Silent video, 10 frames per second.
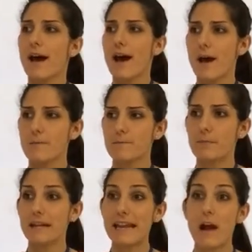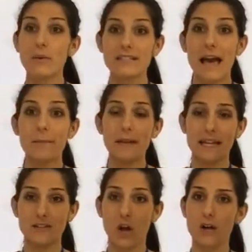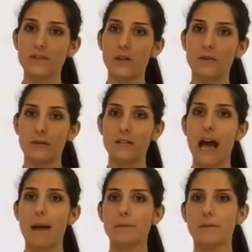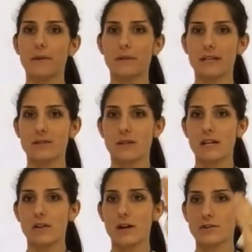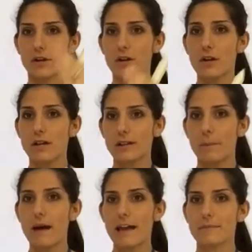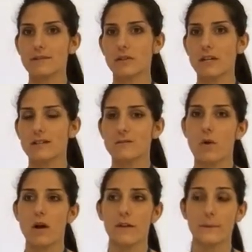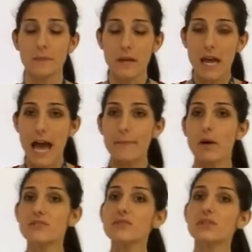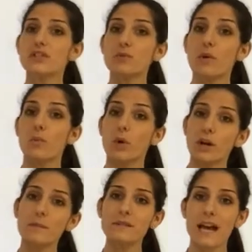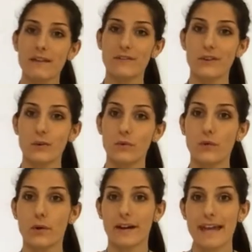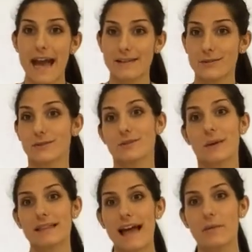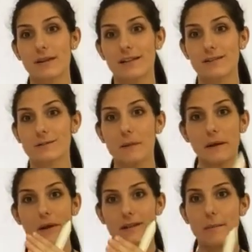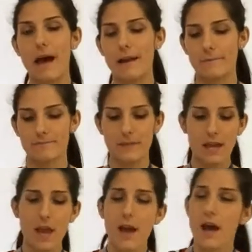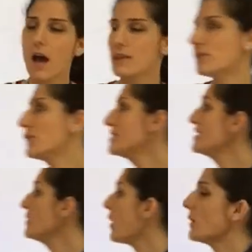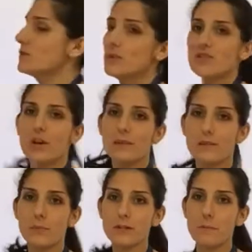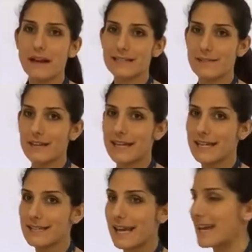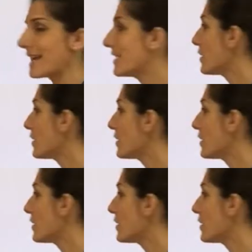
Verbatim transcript: um, but now what's happening is also the top of the building is looking larger, the bottom is looking smaller. I'm also gonna do a worm's eye view for a castle. So at that one, it looks bigger on the bottom. Uh, the first thing you always wanna start with in perspective is a